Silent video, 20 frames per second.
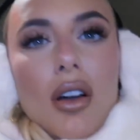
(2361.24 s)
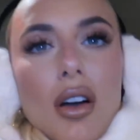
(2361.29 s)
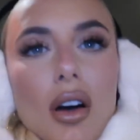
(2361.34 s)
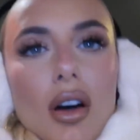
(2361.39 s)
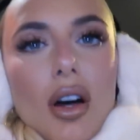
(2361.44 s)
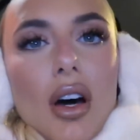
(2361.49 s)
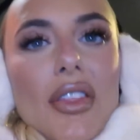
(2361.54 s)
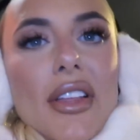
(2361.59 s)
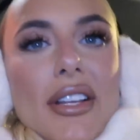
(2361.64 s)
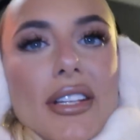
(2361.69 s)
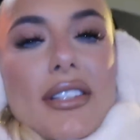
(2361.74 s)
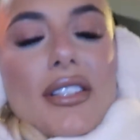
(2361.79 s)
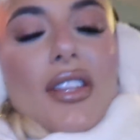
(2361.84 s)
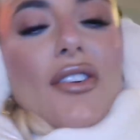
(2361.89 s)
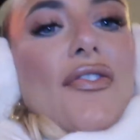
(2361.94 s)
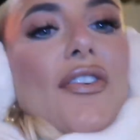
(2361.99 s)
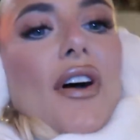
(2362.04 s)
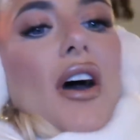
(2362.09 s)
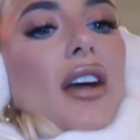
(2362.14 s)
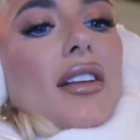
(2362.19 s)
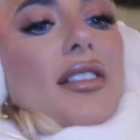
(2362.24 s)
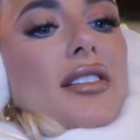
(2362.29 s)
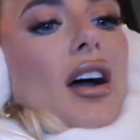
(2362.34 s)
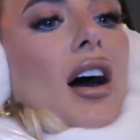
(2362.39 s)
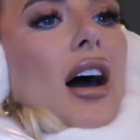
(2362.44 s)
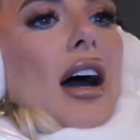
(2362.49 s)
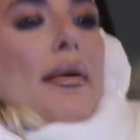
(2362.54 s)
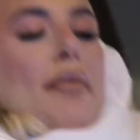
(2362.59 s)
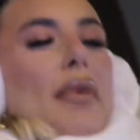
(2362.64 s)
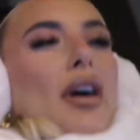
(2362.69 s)
Oh, this is the first
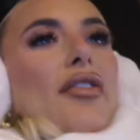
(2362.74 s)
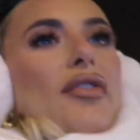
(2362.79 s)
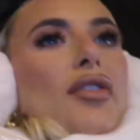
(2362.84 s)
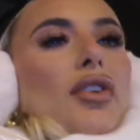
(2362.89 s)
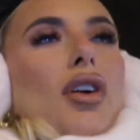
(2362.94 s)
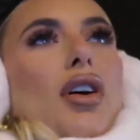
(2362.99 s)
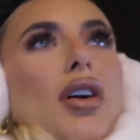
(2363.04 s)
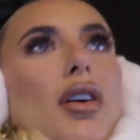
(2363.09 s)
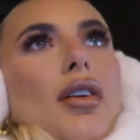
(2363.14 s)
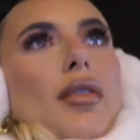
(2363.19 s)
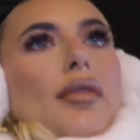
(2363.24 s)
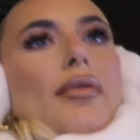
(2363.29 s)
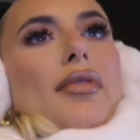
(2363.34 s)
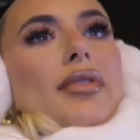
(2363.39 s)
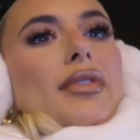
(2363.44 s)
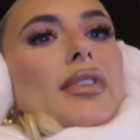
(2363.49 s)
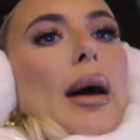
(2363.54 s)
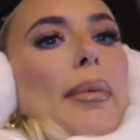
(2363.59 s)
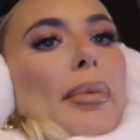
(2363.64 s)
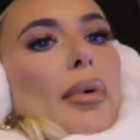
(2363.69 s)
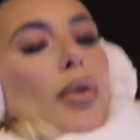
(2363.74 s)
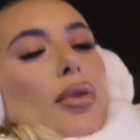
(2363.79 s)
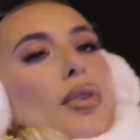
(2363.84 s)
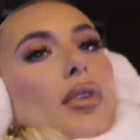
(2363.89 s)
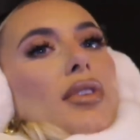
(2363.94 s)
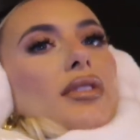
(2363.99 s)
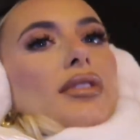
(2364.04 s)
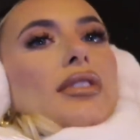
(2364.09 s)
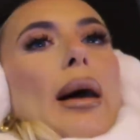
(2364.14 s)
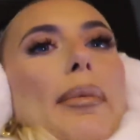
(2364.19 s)
time I've not
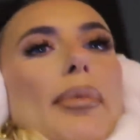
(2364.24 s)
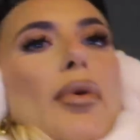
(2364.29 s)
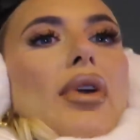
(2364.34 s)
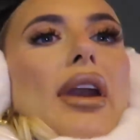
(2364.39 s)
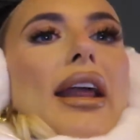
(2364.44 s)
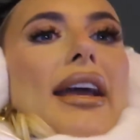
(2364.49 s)
double